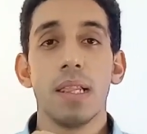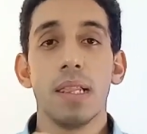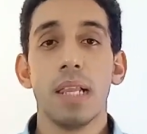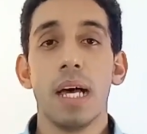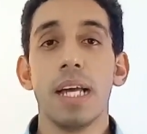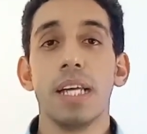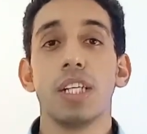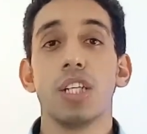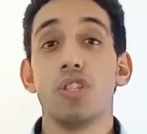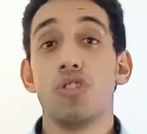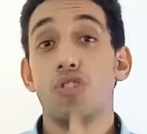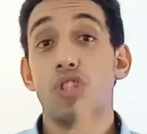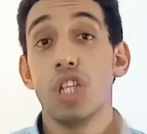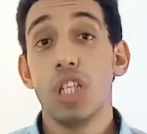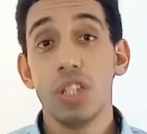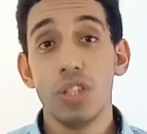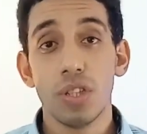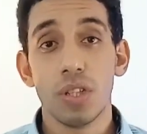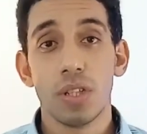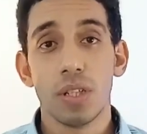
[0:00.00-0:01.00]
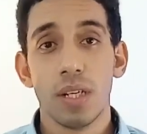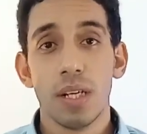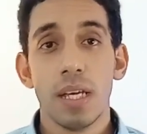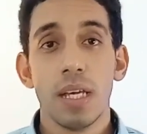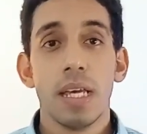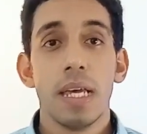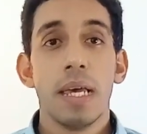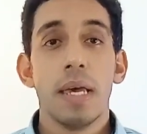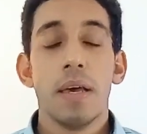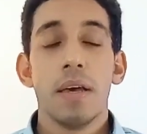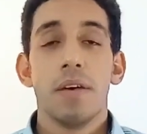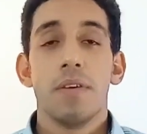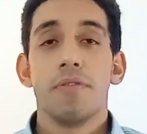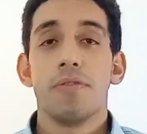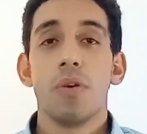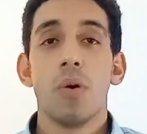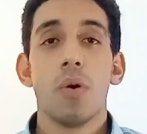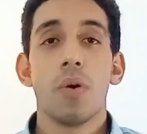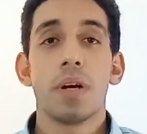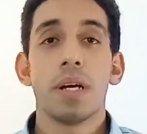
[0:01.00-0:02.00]
Like gender,
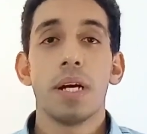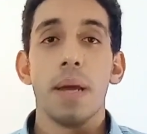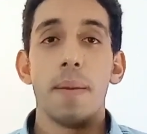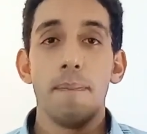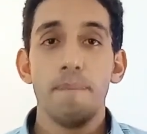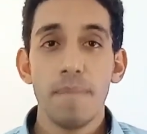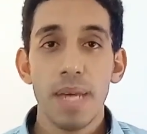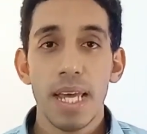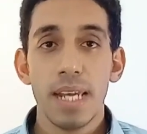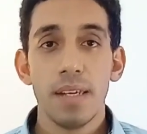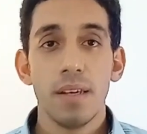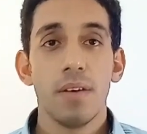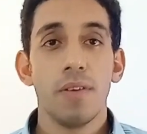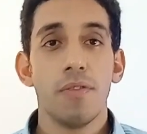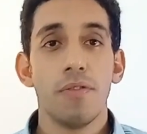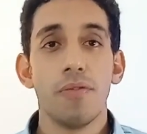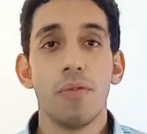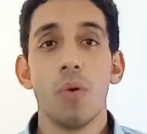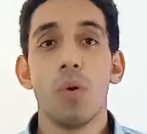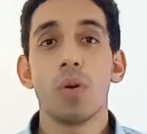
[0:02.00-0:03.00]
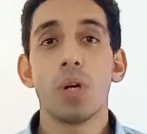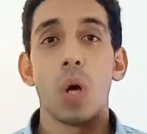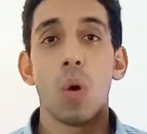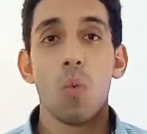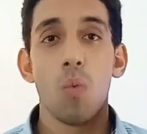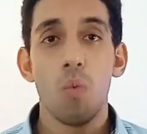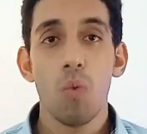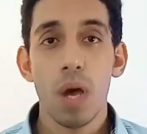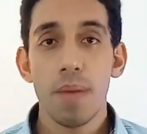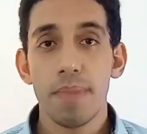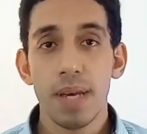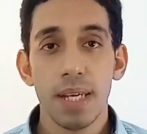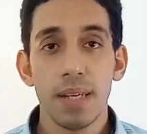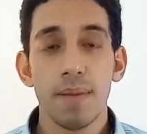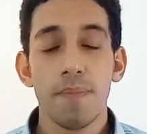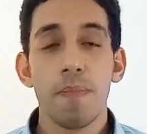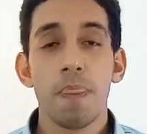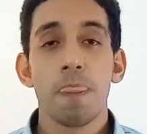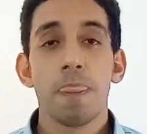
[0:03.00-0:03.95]
for men, for women,